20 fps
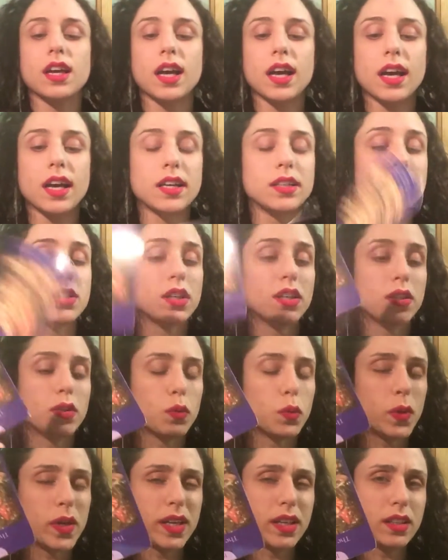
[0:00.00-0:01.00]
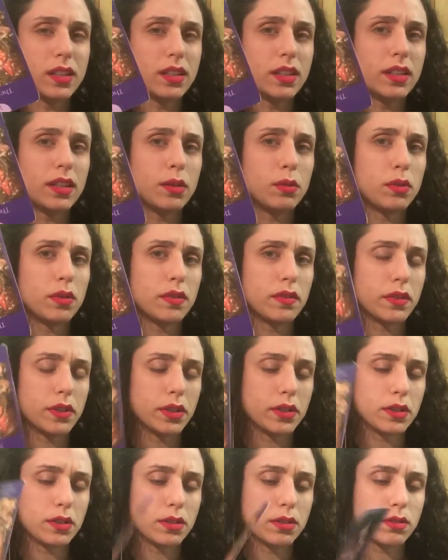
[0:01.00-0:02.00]
And you got the Wheel in the
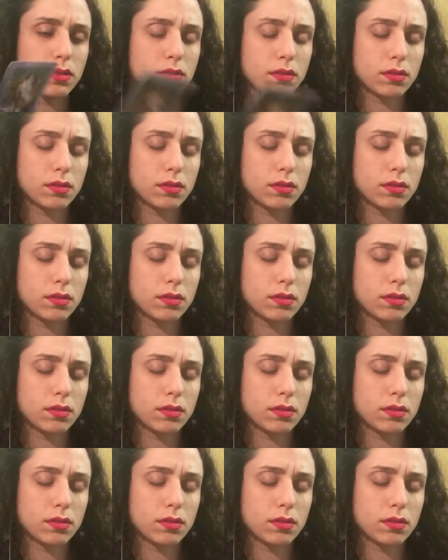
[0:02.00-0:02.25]
reverse.